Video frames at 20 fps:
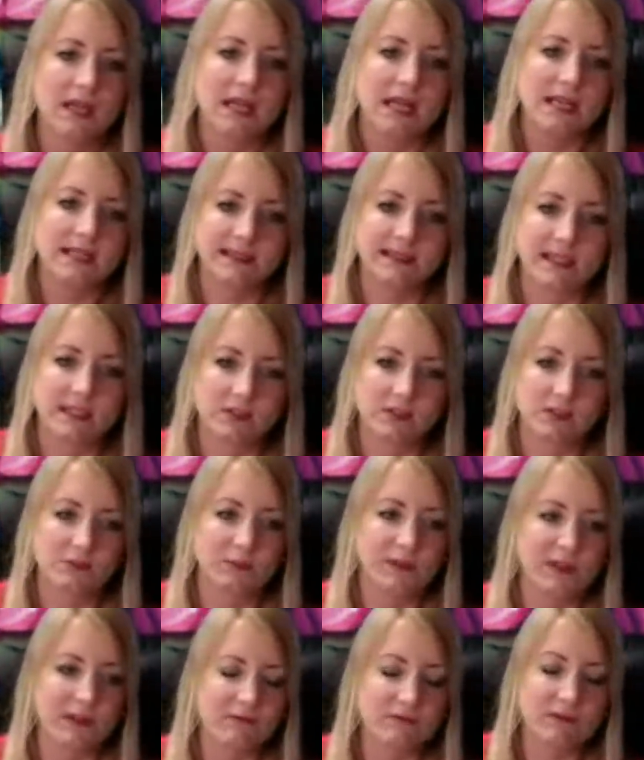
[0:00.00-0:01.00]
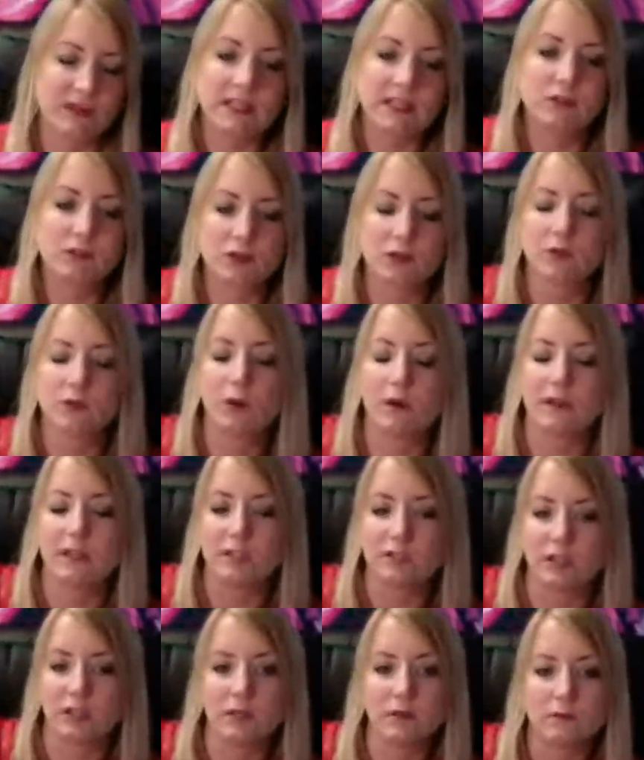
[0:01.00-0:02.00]
instead of just being really good at what they
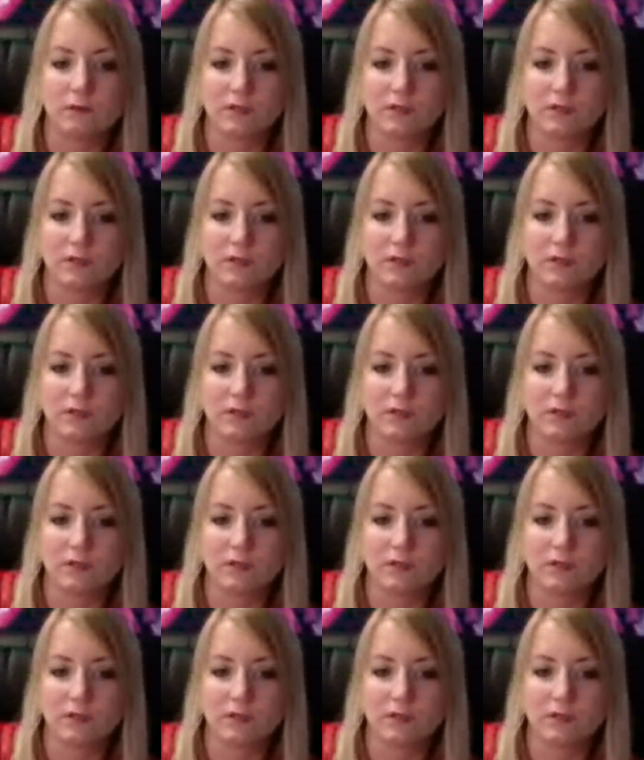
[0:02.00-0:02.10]
do,